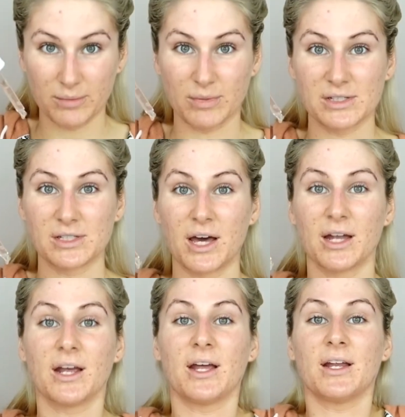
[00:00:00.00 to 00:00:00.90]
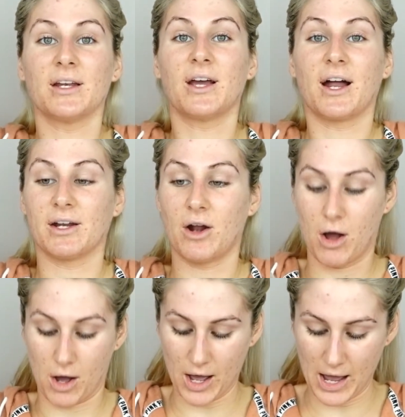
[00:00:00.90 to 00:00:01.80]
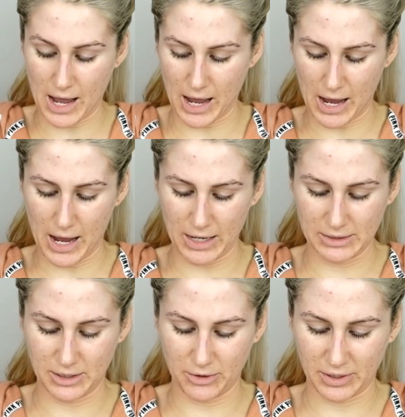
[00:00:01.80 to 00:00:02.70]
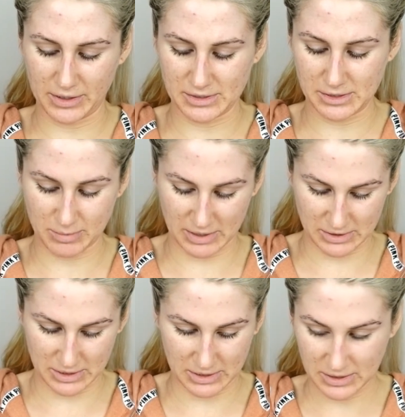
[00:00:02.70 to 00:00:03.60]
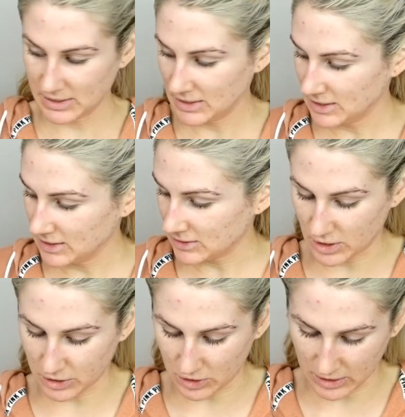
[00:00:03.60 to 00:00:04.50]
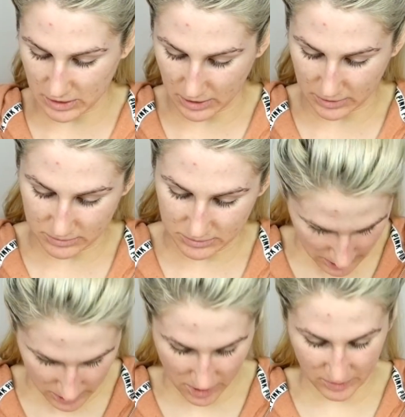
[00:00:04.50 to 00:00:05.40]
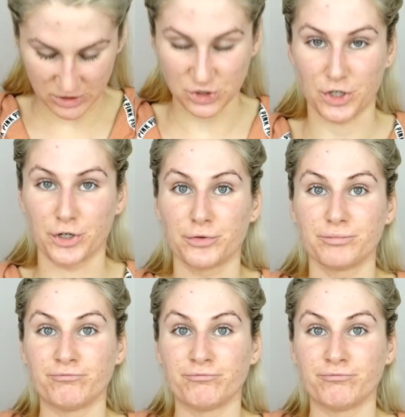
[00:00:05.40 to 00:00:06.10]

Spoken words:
missed that and got it. Ah! Okay, this is messy. Not a good idea. Got it on my shirt.